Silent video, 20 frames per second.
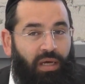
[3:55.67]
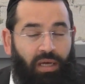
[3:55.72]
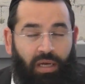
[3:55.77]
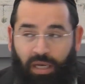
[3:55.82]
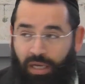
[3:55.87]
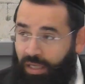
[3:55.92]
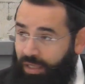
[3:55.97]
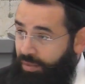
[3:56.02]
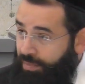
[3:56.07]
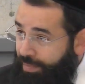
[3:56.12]

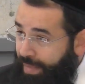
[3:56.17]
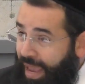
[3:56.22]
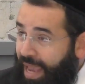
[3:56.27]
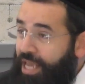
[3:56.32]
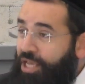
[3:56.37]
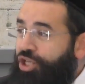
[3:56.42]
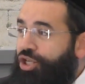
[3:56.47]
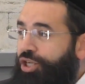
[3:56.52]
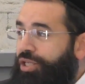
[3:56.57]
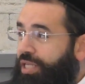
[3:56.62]
a
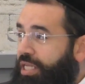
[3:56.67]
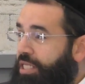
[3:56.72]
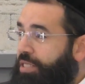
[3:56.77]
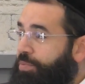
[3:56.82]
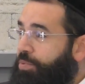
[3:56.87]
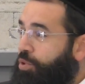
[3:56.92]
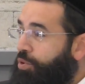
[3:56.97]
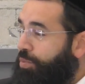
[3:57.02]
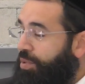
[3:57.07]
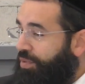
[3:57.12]
major
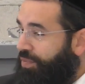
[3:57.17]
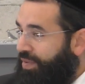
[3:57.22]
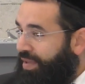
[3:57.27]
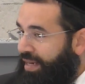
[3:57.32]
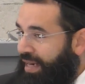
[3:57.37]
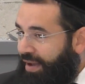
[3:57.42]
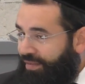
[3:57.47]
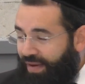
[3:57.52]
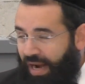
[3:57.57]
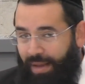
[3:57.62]
dispute
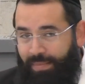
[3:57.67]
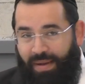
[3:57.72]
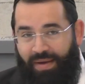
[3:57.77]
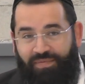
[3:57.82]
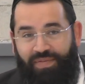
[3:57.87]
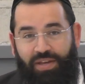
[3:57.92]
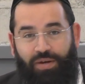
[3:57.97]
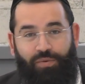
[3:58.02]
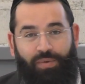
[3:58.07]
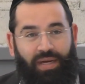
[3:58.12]
between Avraham
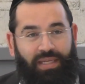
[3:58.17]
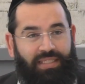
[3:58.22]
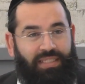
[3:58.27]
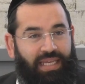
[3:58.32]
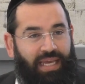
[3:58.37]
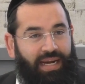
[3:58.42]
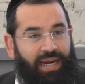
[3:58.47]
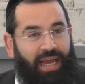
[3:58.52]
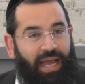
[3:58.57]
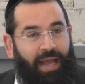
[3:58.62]
Avinu and
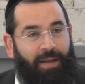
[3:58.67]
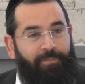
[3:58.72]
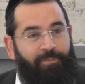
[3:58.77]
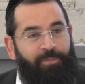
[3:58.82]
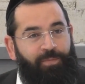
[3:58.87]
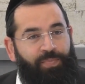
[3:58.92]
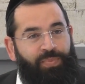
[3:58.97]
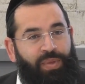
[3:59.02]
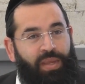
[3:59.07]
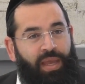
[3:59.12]
Sarah,
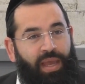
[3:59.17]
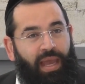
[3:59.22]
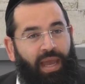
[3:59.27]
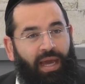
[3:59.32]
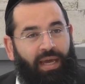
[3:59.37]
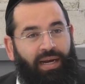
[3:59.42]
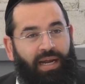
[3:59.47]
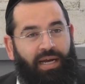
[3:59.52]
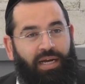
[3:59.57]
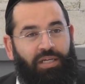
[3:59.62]

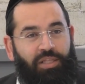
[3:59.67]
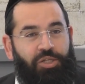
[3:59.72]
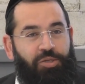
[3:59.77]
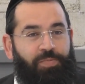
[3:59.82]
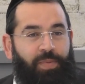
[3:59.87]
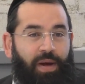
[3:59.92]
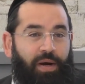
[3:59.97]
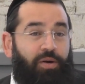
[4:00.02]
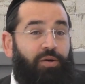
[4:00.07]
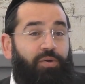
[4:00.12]
and HaKadosh
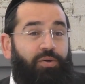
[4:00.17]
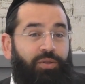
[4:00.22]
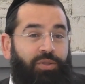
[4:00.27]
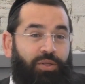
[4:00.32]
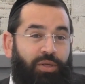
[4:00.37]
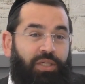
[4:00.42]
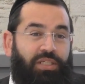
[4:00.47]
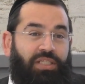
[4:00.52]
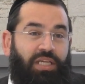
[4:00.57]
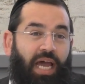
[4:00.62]
Baruch Hu
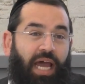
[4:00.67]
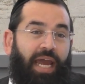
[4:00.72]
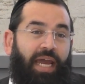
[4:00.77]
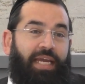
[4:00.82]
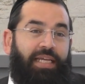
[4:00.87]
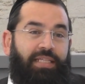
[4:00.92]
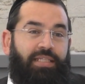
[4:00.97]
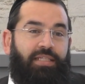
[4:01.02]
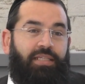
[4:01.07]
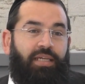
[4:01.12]
took
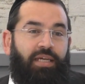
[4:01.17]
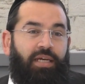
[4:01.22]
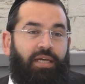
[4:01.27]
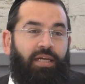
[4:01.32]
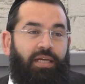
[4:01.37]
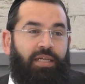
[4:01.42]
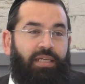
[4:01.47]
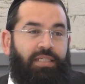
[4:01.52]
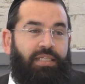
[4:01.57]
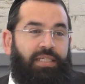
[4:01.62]
sides.
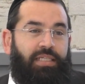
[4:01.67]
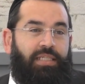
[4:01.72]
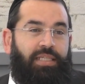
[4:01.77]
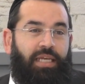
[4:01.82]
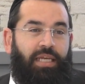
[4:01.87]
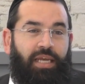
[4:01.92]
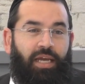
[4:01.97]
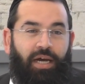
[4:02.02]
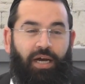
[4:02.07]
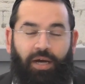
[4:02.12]
This is
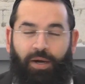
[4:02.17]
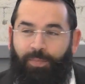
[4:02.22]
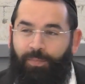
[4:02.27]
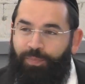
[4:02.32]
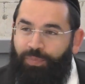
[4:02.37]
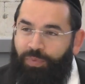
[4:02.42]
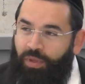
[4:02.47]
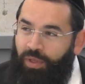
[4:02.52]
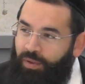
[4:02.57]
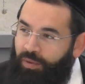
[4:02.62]
the
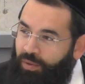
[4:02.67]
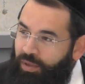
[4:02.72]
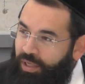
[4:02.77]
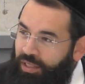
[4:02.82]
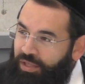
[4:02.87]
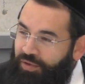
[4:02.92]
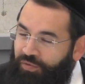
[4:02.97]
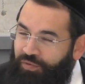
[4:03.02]
one of the